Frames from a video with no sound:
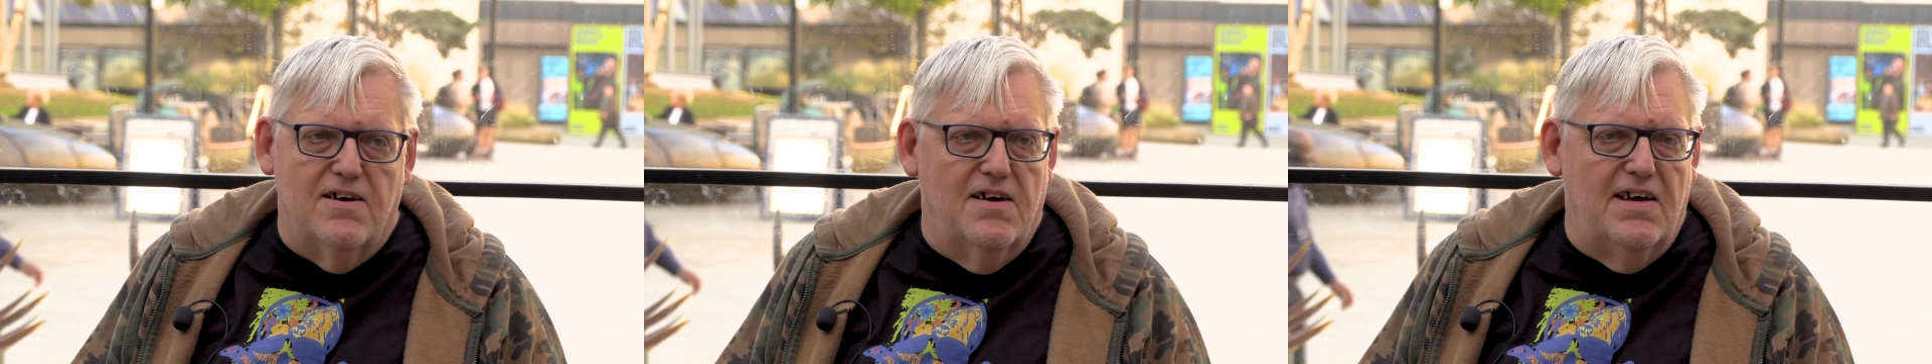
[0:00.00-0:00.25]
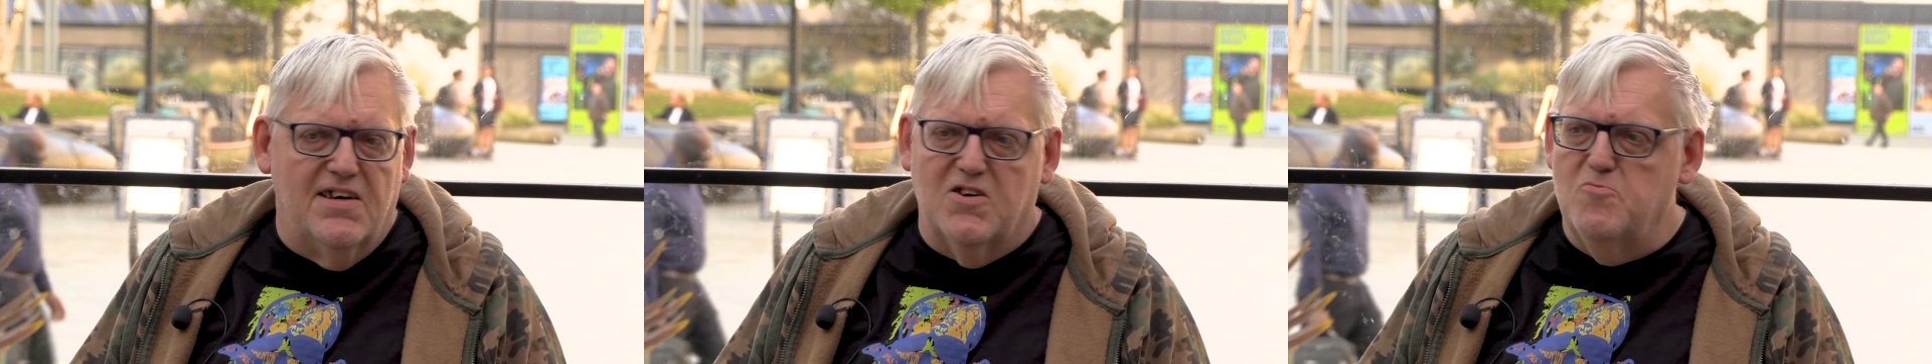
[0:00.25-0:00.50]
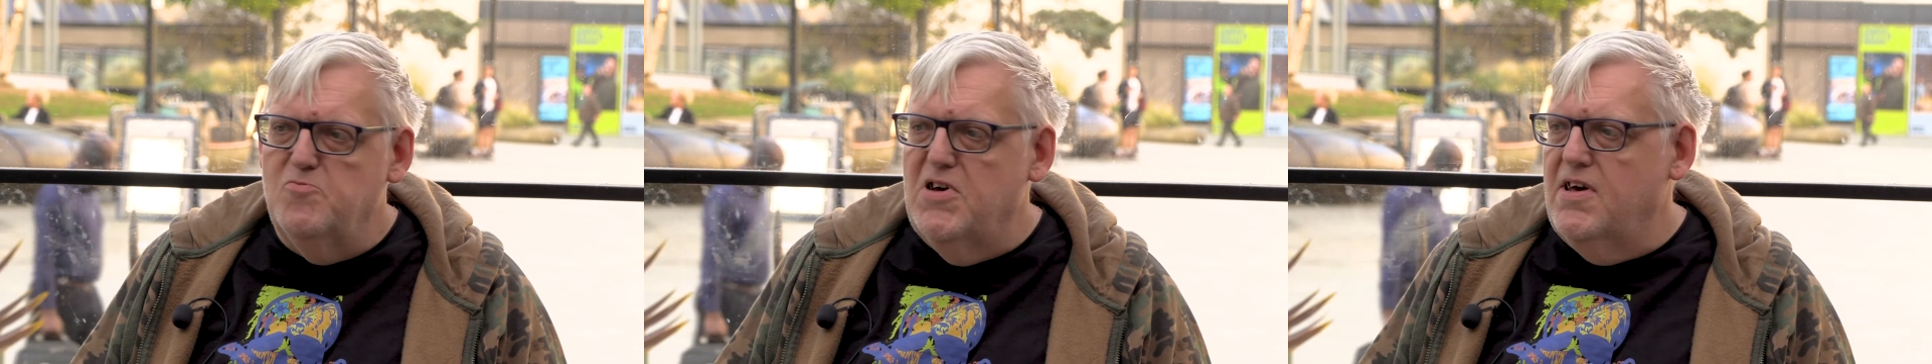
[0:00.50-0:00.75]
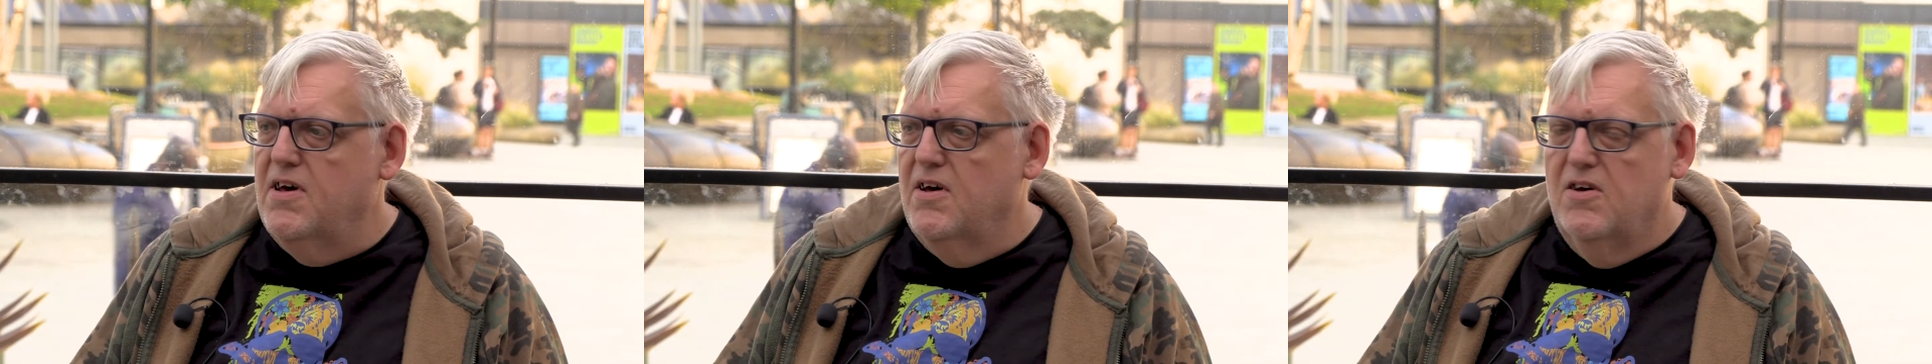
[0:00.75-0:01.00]
It can
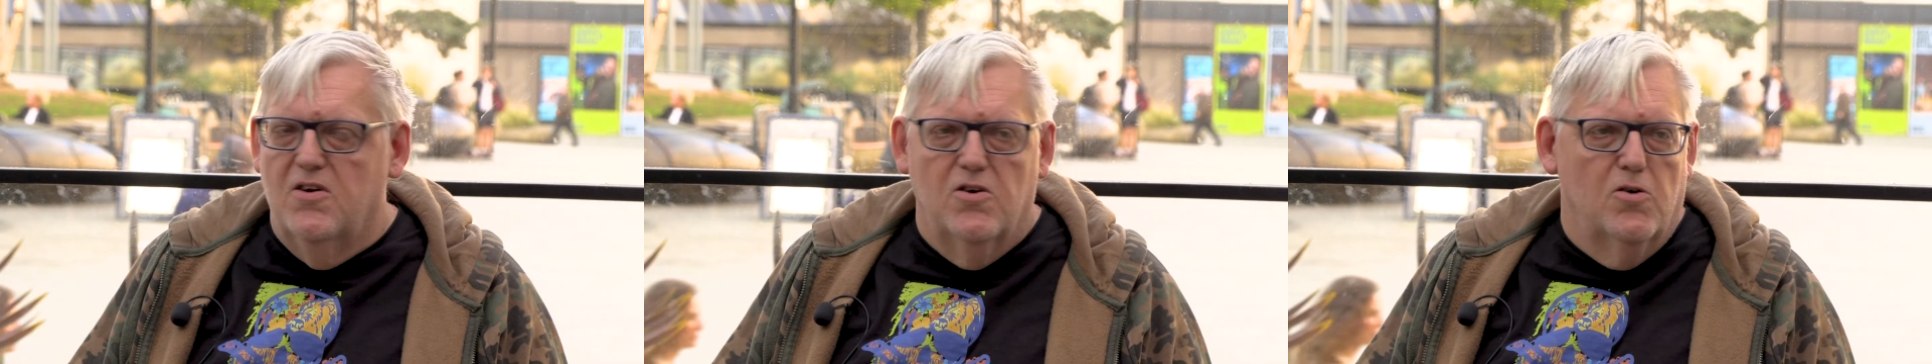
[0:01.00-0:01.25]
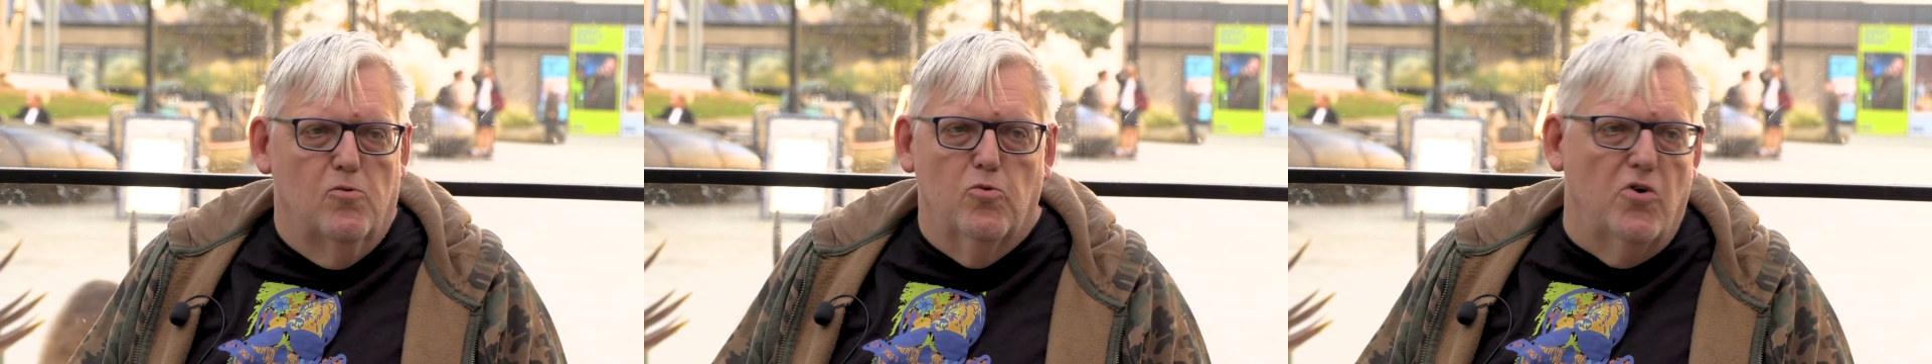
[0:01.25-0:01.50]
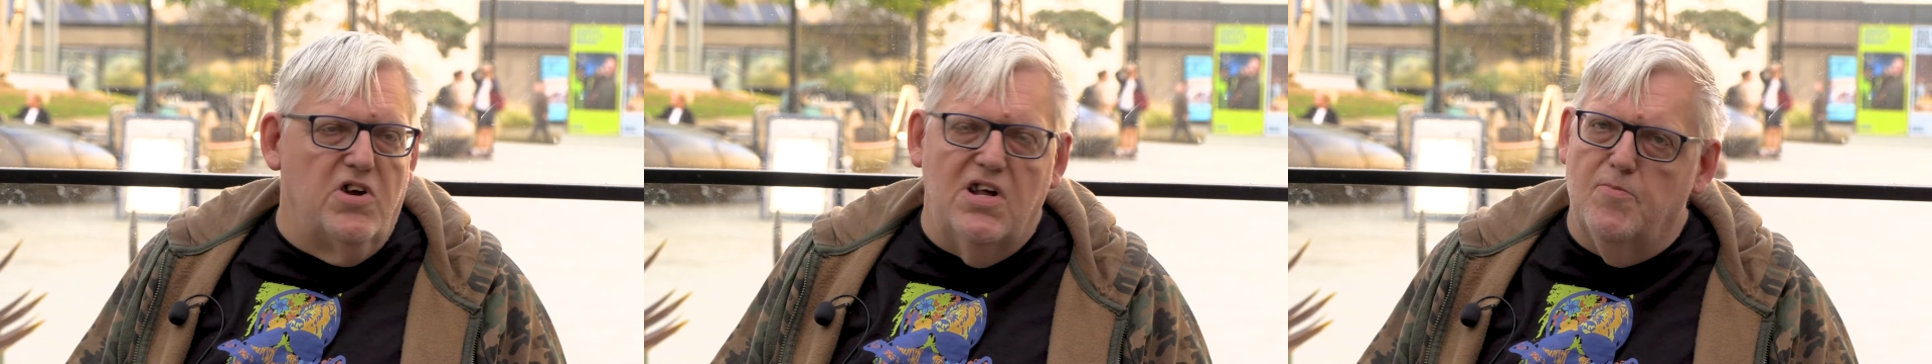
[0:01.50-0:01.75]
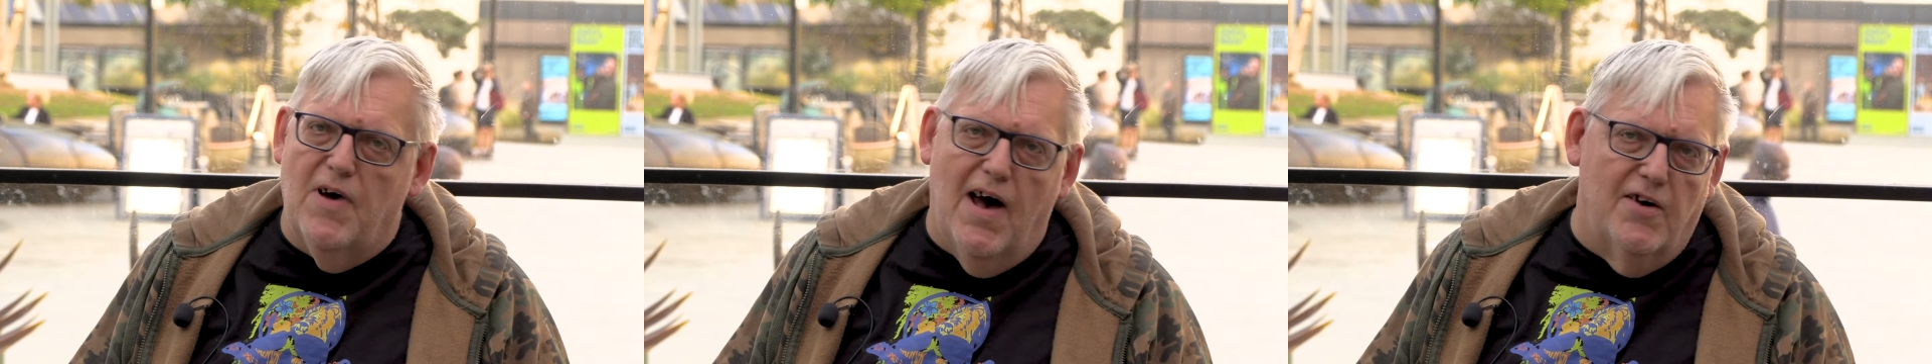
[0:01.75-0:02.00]
be worrying
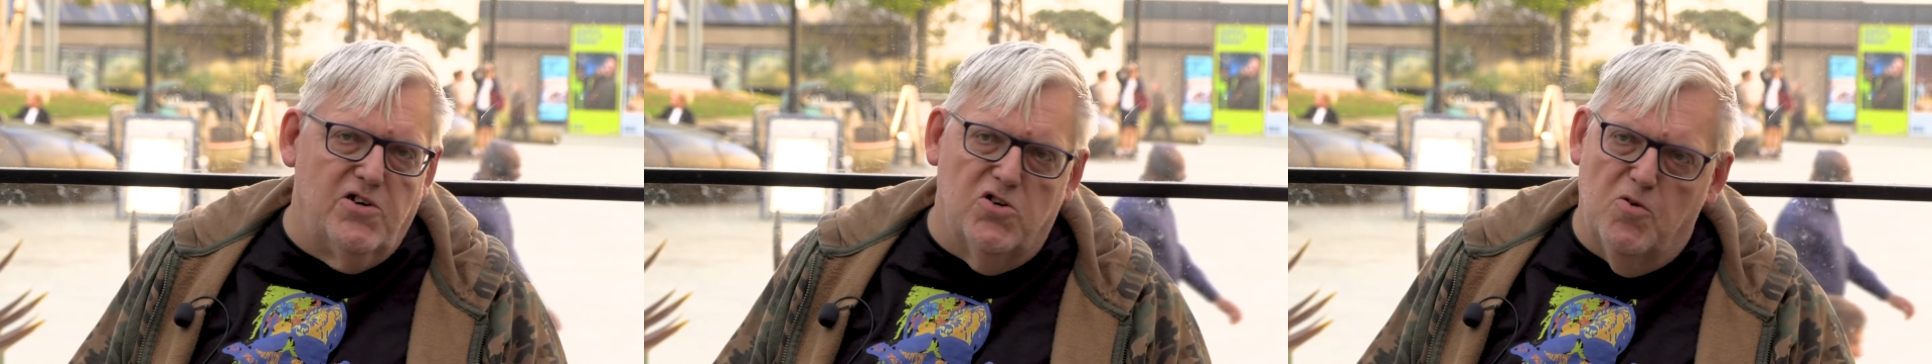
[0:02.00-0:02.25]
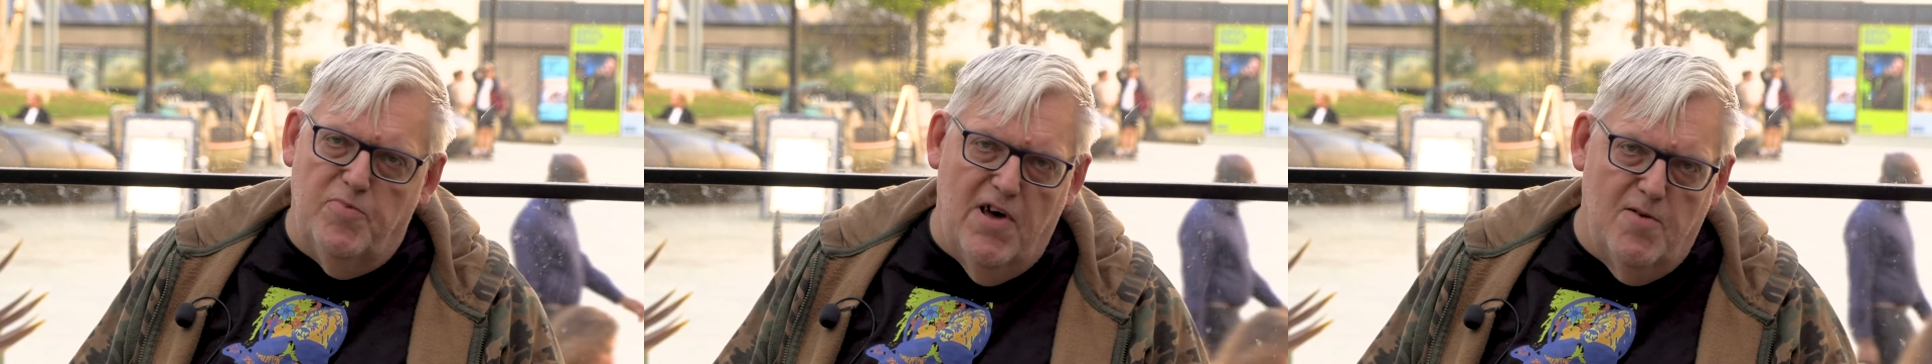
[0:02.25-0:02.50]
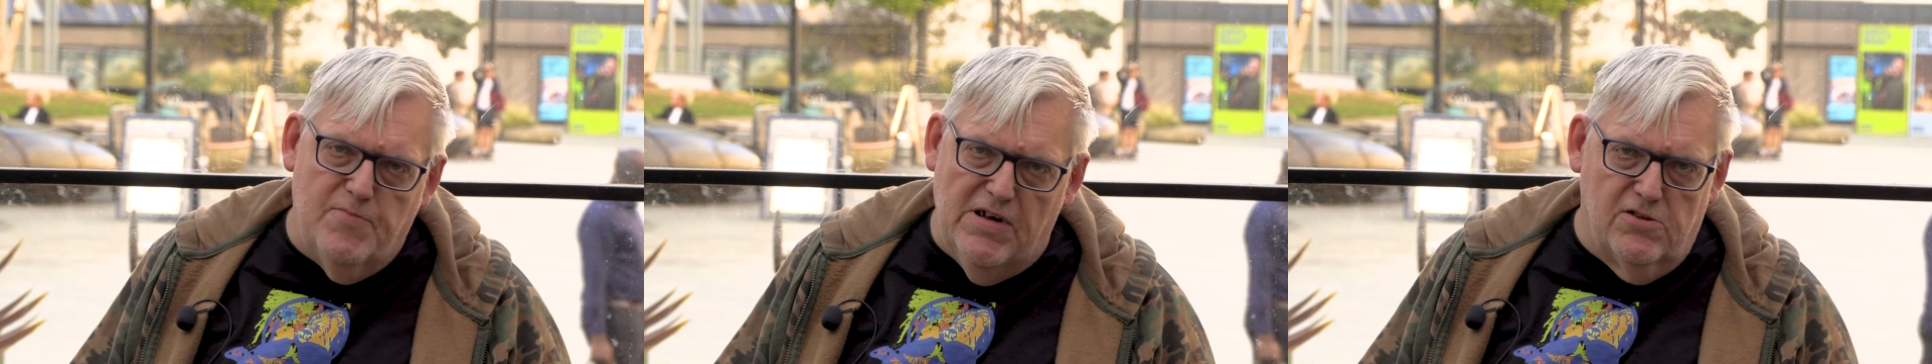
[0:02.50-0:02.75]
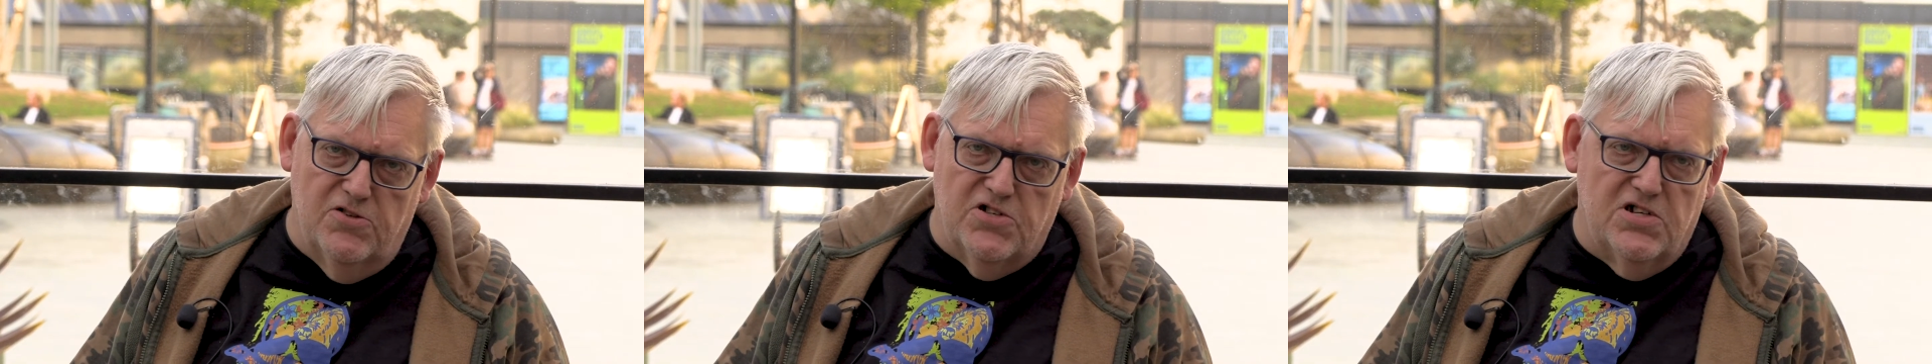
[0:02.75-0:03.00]
about how you're going to pay
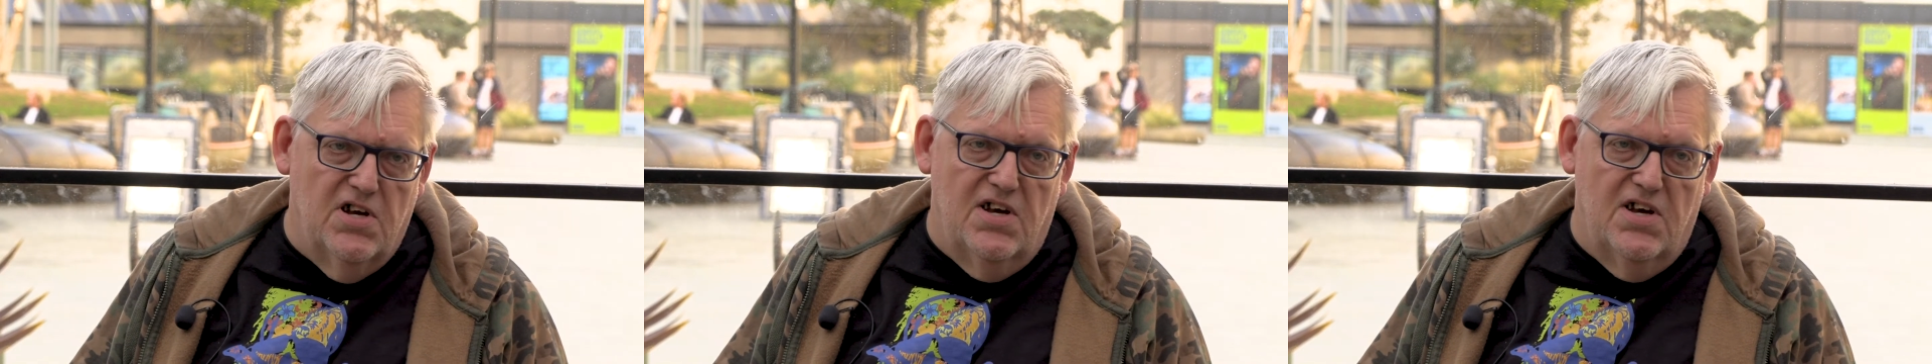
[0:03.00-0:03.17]
bills.